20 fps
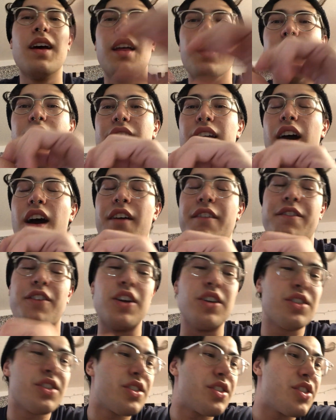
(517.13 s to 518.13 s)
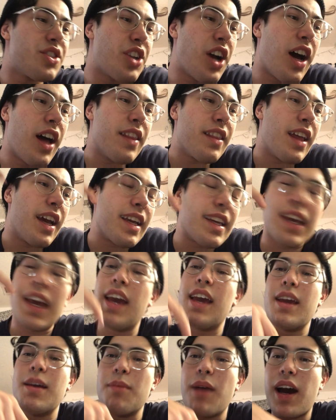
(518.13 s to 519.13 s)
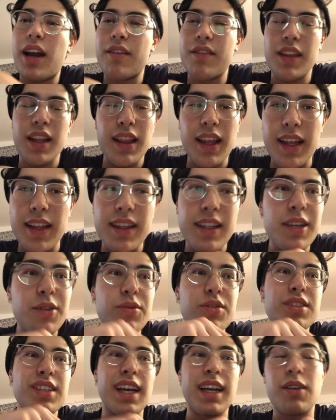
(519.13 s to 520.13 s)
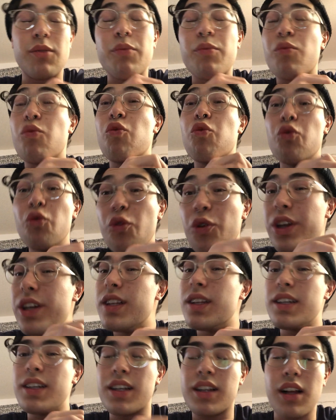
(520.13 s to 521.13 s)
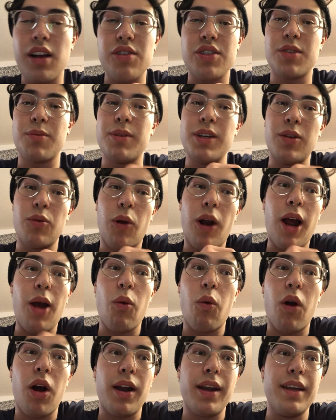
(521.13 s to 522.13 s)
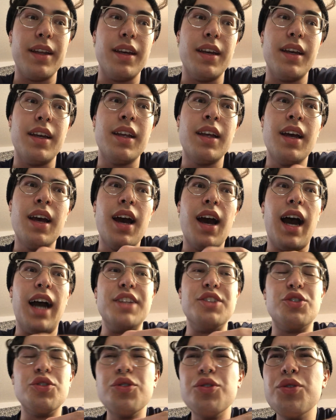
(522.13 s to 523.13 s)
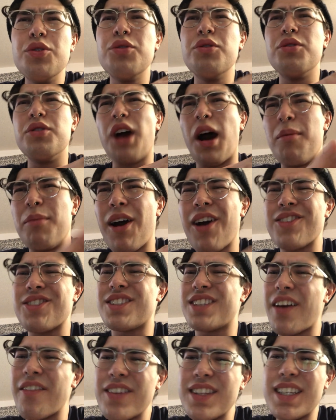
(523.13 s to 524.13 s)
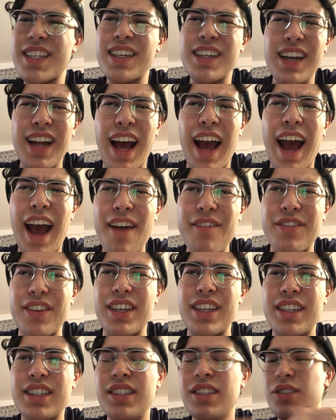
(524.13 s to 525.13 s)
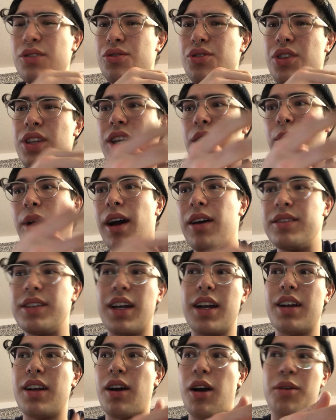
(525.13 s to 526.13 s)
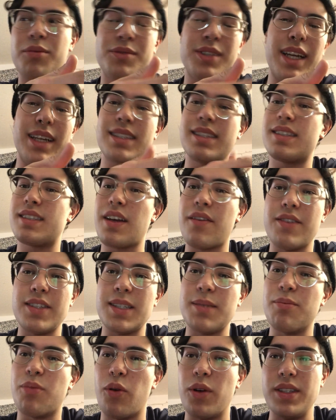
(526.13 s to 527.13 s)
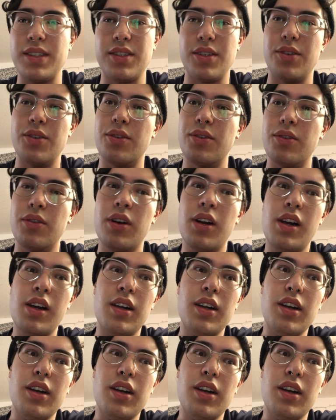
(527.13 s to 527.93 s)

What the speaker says: The first shot that came out of the Lelite was like really close to being where I wanted it. I do about 17.5 in, usually around there. I'll take it to 17.2, you